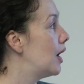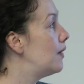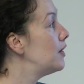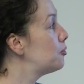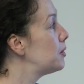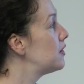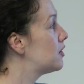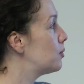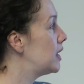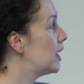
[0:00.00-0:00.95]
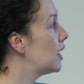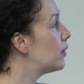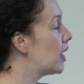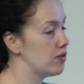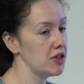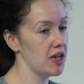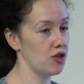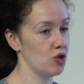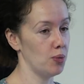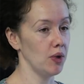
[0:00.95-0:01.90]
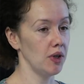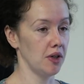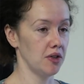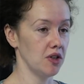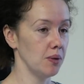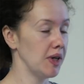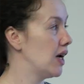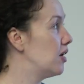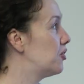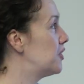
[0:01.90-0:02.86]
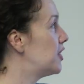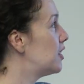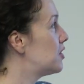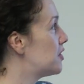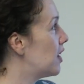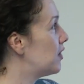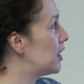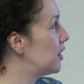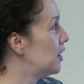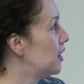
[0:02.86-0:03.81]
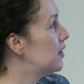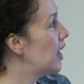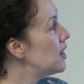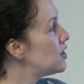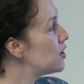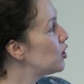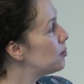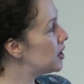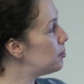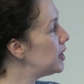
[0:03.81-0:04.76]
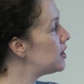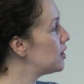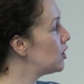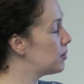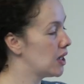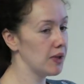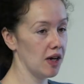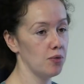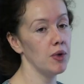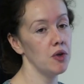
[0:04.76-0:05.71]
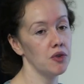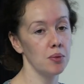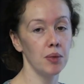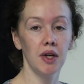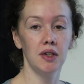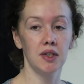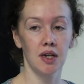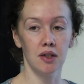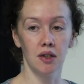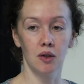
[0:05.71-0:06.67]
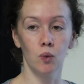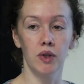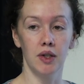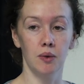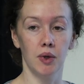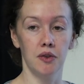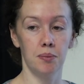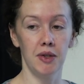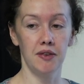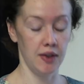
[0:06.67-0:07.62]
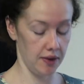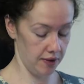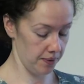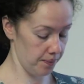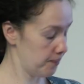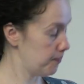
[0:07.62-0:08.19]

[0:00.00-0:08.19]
And this means that we now have a tetraploid. So we have, instead of just having the A genome and the B genome, now we have both combined together within one species.